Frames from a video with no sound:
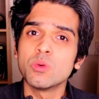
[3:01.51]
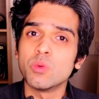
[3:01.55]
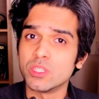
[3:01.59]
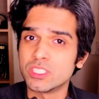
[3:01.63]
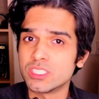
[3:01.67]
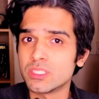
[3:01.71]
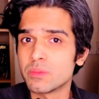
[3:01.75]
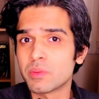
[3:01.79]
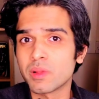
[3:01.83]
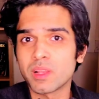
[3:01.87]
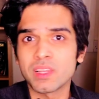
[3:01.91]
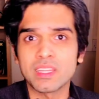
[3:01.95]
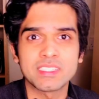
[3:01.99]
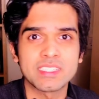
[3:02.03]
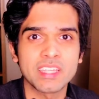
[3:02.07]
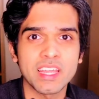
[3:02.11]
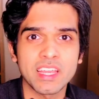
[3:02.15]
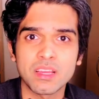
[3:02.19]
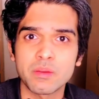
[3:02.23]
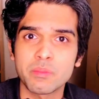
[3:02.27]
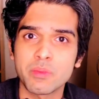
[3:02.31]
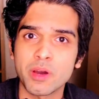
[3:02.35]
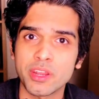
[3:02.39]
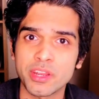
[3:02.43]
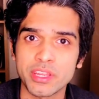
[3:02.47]
would typically take
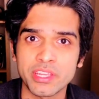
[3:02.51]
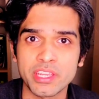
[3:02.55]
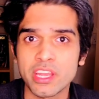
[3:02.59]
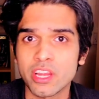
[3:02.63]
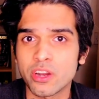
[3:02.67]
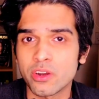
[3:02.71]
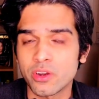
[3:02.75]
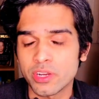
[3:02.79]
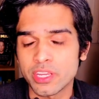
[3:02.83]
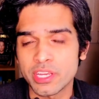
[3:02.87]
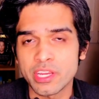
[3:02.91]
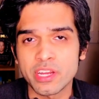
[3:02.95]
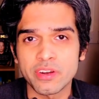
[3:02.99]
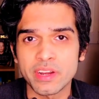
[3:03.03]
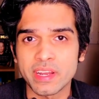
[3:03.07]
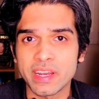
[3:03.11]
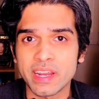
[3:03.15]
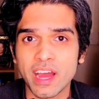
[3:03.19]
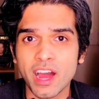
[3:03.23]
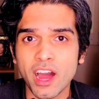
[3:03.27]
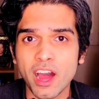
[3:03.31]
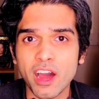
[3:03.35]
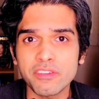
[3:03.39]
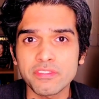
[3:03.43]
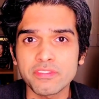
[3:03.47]
about a year or a year and a
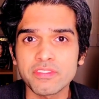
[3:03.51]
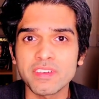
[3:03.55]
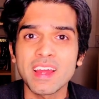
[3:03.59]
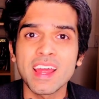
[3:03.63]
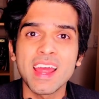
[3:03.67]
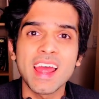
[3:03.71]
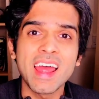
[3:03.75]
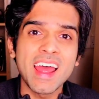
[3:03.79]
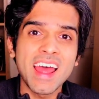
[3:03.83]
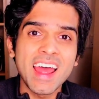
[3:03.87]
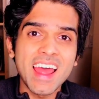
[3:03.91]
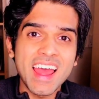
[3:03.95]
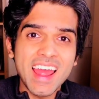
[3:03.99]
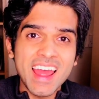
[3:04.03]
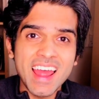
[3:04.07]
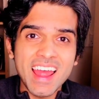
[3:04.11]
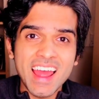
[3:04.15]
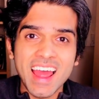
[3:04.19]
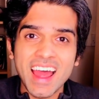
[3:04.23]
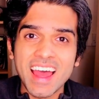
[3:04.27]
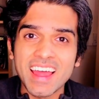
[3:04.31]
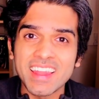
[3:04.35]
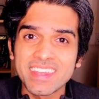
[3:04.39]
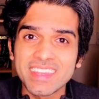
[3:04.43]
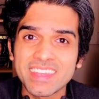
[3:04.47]
half.
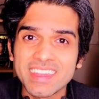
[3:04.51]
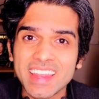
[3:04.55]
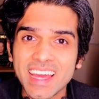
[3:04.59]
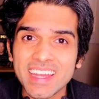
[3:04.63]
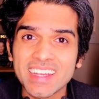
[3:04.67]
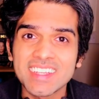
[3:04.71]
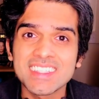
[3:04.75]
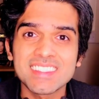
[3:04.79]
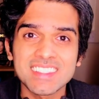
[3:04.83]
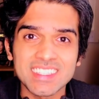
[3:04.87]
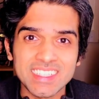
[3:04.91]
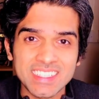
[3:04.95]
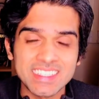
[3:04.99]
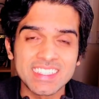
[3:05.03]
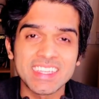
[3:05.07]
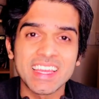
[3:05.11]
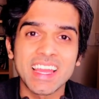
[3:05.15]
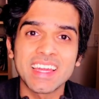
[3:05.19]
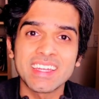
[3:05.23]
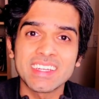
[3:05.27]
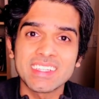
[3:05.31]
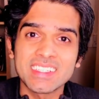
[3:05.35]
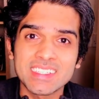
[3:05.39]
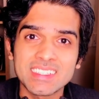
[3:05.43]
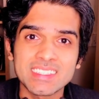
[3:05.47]
And that is
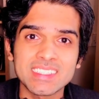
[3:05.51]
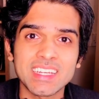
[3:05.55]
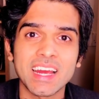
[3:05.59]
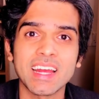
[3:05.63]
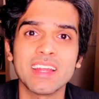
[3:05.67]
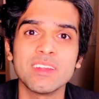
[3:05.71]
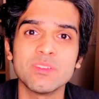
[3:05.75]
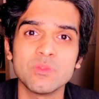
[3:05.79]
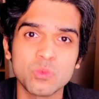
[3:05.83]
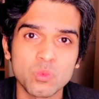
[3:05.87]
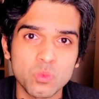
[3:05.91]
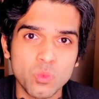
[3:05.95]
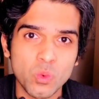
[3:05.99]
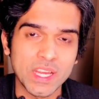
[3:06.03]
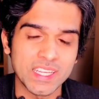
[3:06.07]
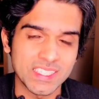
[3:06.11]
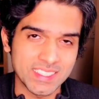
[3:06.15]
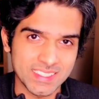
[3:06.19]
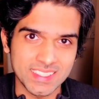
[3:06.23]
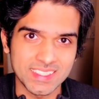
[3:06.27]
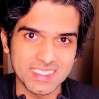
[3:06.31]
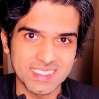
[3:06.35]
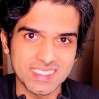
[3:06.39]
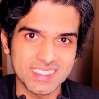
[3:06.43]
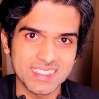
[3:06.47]
again time
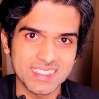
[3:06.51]
wasted.